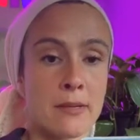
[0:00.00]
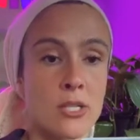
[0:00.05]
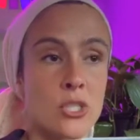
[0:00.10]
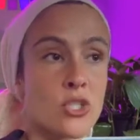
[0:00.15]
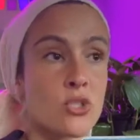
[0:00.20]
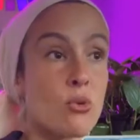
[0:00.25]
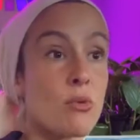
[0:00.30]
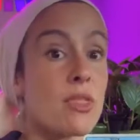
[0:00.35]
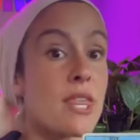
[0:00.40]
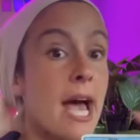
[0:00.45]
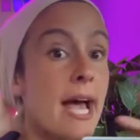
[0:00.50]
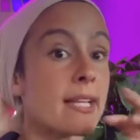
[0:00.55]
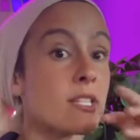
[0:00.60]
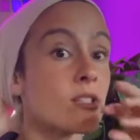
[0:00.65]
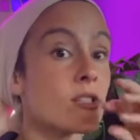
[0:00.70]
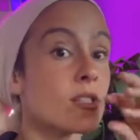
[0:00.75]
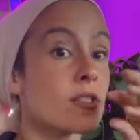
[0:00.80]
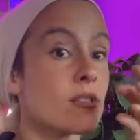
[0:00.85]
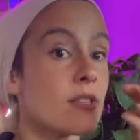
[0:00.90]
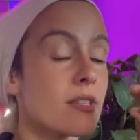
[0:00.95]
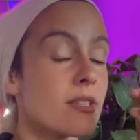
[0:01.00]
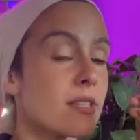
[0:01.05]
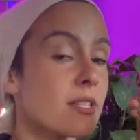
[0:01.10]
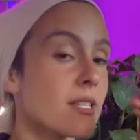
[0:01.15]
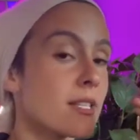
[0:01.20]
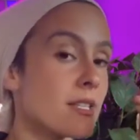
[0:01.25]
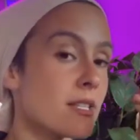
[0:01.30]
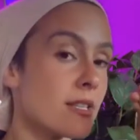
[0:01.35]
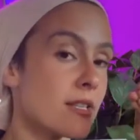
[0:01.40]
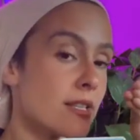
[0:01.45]
So that's
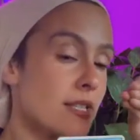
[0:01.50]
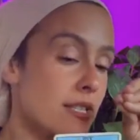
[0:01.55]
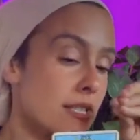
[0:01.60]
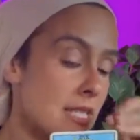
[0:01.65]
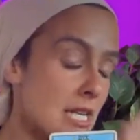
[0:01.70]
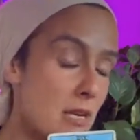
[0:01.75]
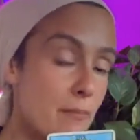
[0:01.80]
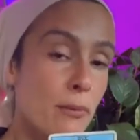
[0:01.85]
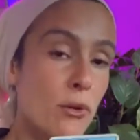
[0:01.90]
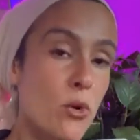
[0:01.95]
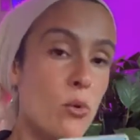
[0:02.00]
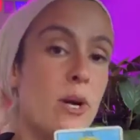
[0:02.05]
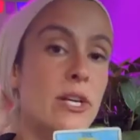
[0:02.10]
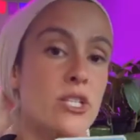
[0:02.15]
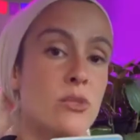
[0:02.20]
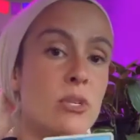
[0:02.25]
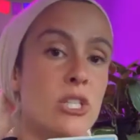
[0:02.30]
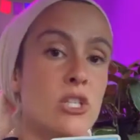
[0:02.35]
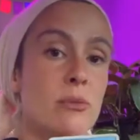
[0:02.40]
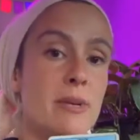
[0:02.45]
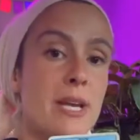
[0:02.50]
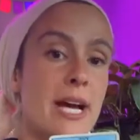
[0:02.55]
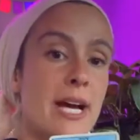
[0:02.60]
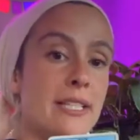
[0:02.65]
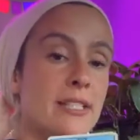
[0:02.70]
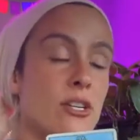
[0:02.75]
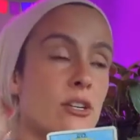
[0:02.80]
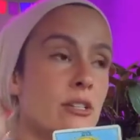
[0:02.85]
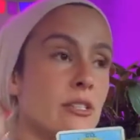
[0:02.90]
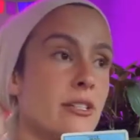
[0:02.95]
the, the deeper question we should be
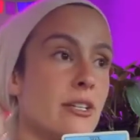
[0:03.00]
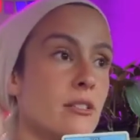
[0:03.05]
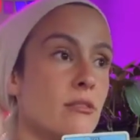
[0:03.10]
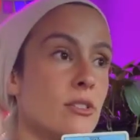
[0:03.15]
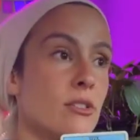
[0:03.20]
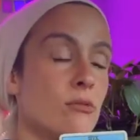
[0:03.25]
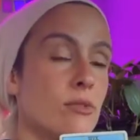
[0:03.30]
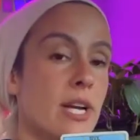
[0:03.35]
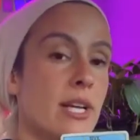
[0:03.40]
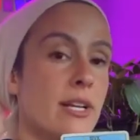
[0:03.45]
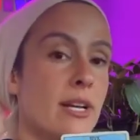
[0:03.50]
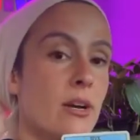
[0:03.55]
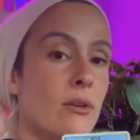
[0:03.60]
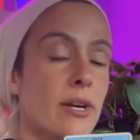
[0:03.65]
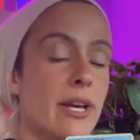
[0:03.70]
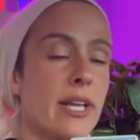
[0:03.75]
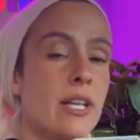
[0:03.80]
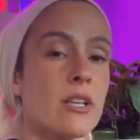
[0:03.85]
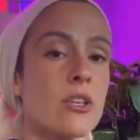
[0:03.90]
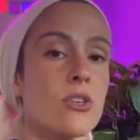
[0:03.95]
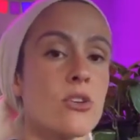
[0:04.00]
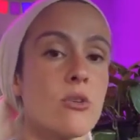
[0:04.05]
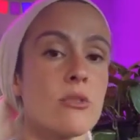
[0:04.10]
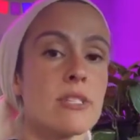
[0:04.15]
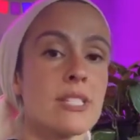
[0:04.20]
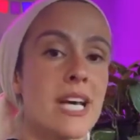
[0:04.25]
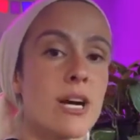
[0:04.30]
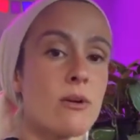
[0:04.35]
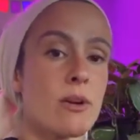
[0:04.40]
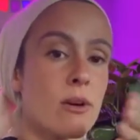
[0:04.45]
asking ourselves right now, okay?
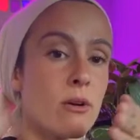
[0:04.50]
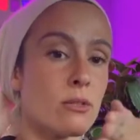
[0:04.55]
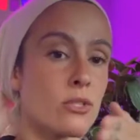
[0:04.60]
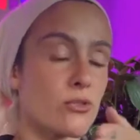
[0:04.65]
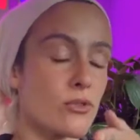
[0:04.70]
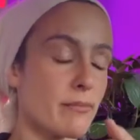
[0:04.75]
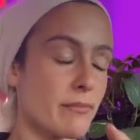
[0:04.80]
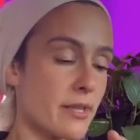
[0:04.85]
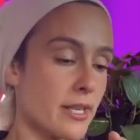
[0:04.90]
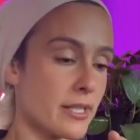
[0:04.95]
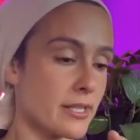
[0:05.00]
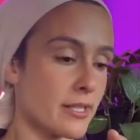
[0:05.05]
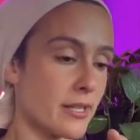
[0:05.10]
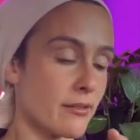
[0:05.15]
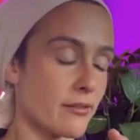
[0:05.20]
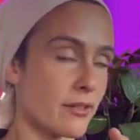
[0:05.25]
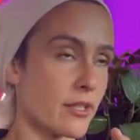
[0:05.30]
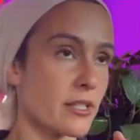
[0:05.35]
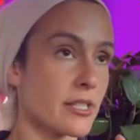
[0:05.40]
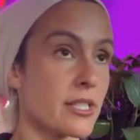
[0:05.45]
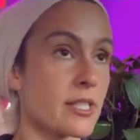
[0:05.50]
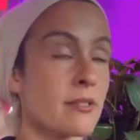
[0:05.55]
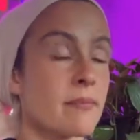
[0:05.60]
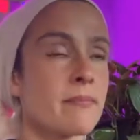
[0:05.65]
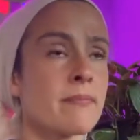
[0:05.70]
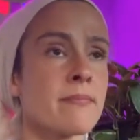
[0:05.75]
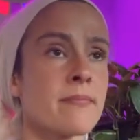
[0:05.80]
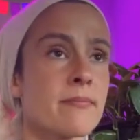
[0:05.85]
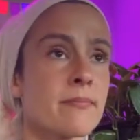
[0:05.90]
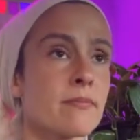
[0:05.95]
Notice how it goes from this at first.
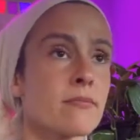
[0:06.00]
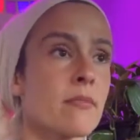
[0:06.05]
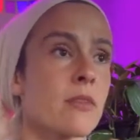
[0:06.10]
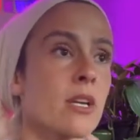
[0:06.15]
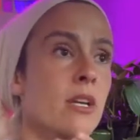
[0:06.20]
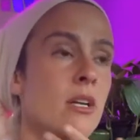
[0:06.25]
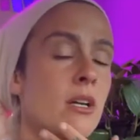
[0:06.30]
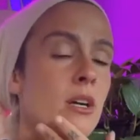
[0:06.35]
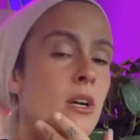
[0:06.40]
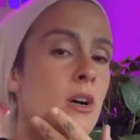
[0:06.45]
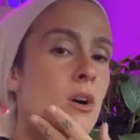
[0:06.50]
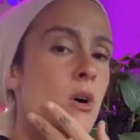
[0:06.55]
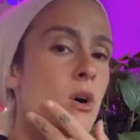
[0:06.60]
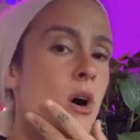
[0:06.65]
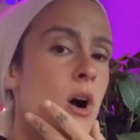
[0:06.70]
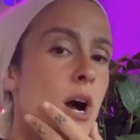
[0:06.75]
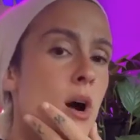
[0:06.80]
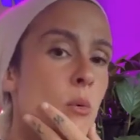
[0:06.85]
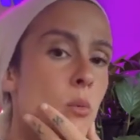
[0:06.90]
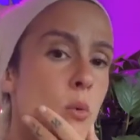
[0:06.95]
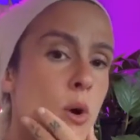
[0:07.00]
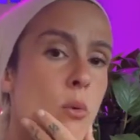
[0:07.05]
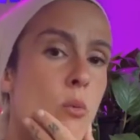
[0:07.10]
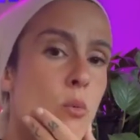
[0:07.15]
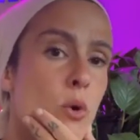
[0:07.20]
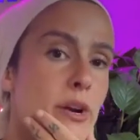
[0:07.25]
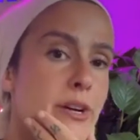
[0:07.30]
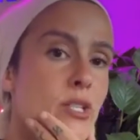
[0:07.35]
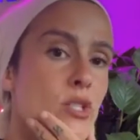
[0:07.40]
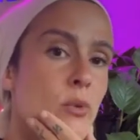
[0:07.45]
Hmm, what
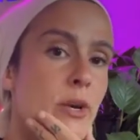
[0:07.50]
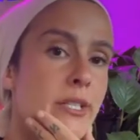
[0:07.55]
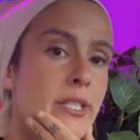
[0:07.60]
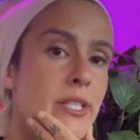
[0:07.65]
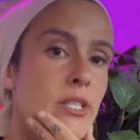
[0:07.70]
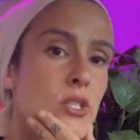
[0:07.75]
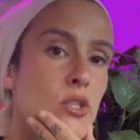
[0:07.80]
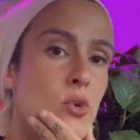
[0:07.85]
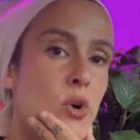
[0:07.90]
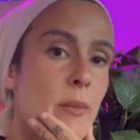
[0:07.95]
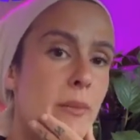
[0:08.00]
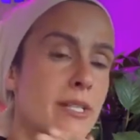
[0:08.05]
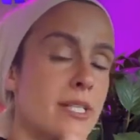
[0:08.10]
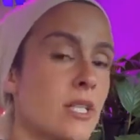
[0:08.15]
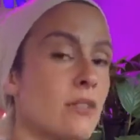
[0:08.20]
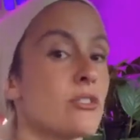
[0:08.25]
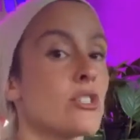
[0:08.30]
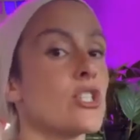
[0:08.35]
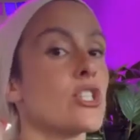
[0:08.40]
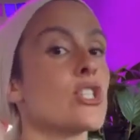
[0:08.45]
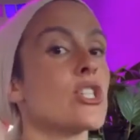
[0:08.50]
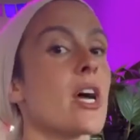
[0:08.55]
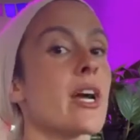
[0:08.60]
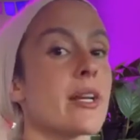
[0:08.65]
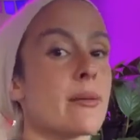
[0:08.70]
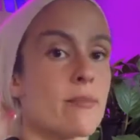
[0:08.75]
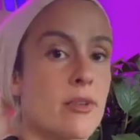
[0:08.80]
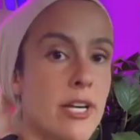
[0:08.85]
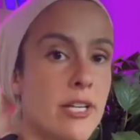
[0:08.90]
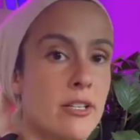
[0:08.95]
work do I need to do on myself to
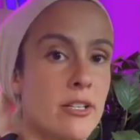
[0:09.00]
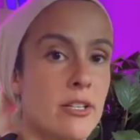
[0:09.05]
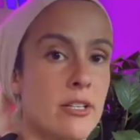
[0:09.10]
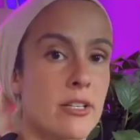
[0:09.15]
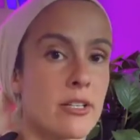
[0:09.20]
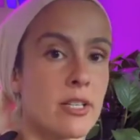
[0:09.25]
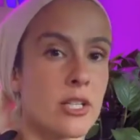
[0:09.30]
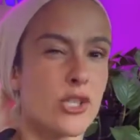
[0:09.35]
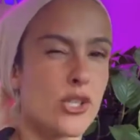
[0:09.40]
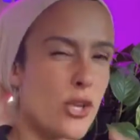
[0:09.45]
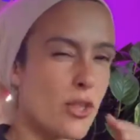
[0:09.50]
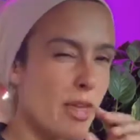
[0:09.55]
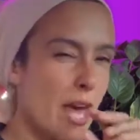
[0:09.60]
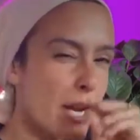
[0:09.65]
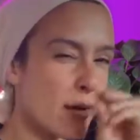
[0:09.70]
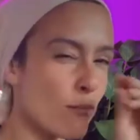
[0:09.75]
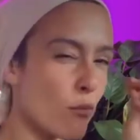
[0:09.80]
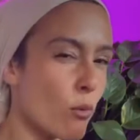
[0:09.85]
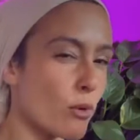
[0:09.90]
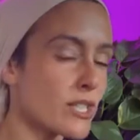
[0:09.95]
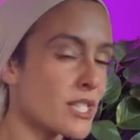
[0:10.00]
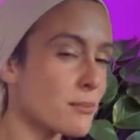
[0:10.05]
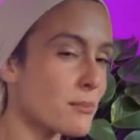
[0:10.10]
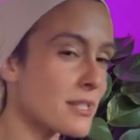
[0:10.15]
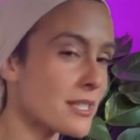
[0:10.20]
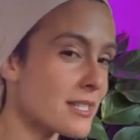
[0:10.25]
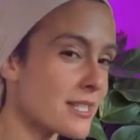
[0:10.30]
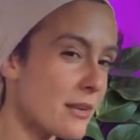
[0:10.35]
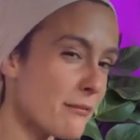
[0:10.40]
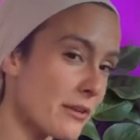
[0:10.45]
shine brighter? To then more
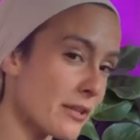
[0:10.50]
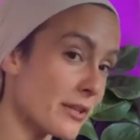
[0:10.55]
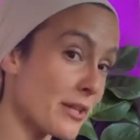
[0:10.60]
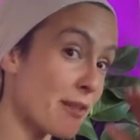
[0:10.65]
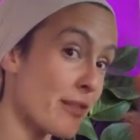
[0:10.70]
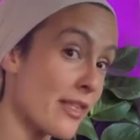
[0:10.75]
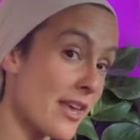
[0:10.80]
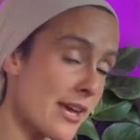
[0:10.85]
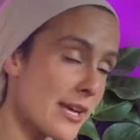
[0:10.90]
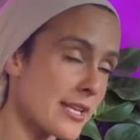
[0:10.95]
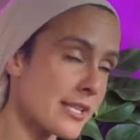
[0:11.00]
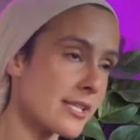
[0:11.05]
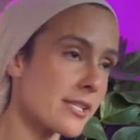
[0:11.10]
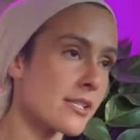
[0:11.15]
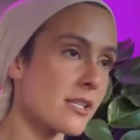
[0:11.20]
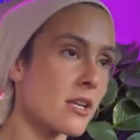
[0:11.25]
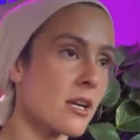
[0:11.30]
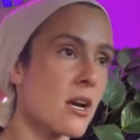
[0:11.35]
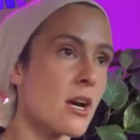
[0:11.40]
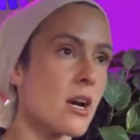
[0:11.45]
specifically this.